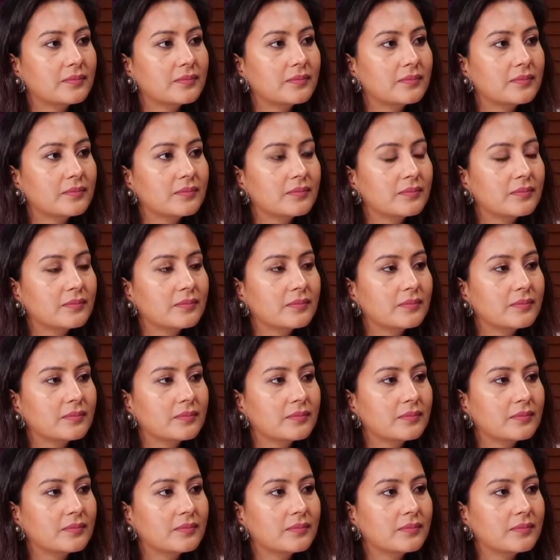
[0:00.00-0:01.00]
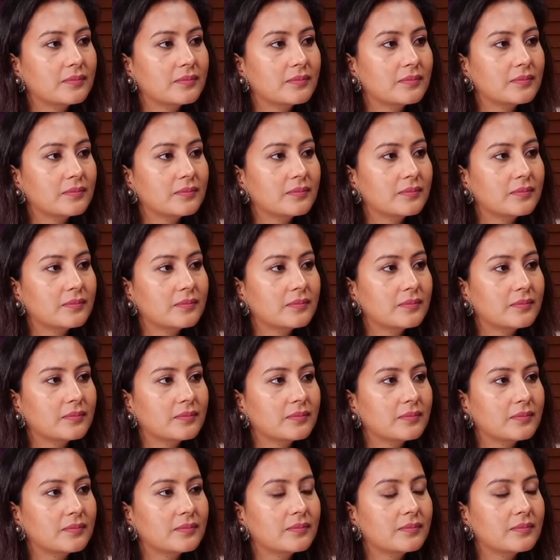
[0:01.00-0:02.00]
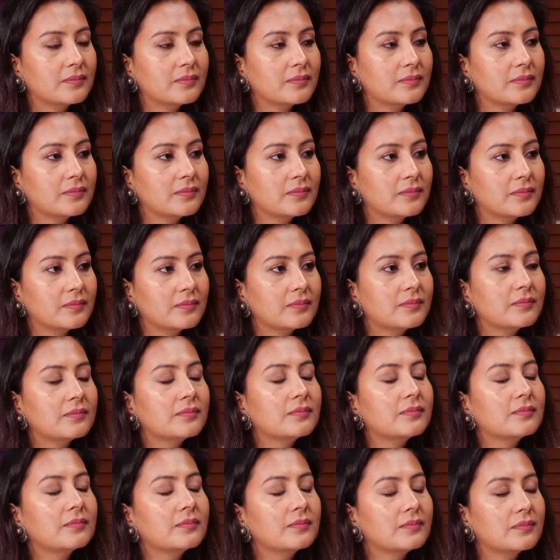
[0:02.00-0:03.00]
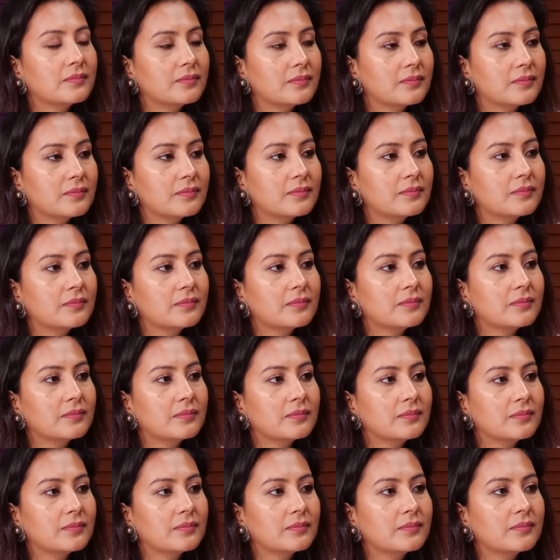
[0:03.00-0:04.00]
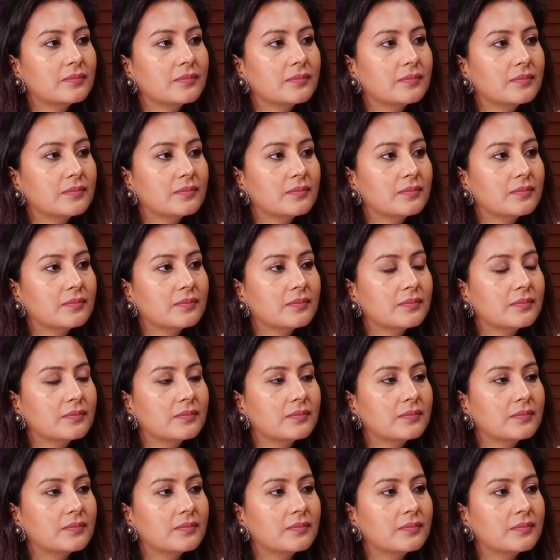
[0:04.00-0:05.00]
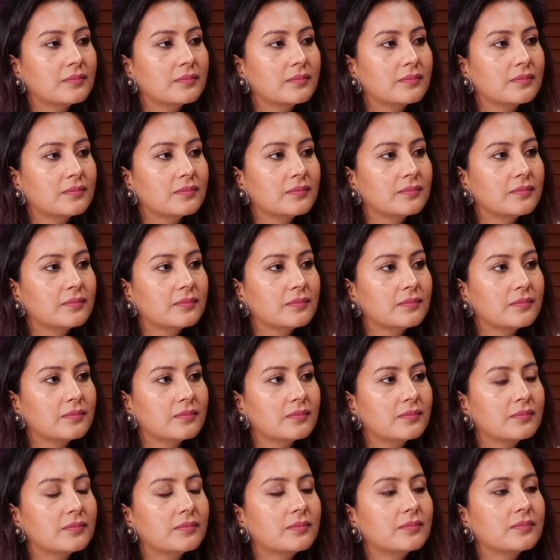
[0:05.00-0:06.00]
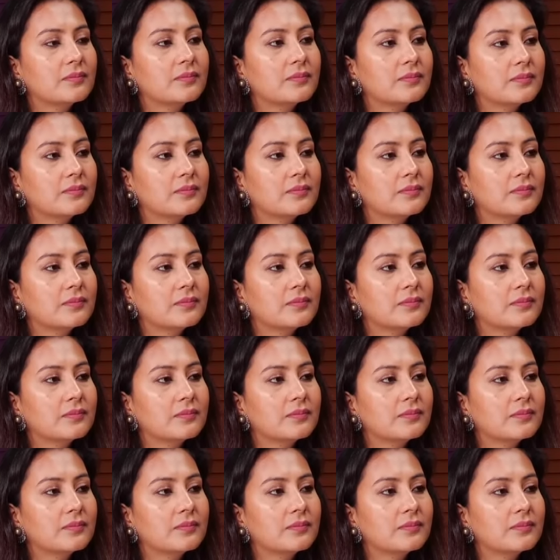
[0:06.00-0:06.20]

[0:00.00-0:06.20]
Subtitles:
No words are spoken by the person on screen.